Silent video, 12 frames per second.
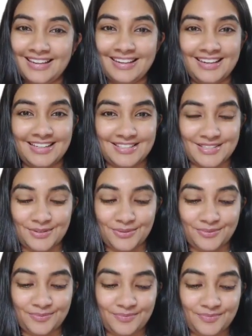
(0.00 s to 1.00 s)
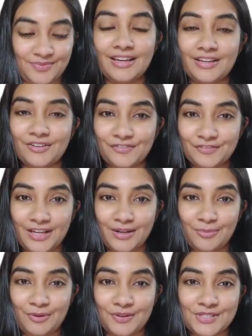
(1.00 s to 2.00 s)
Let's go. In
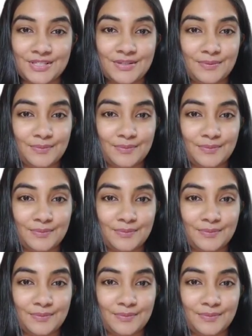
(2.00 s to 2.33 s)
ophthalmology,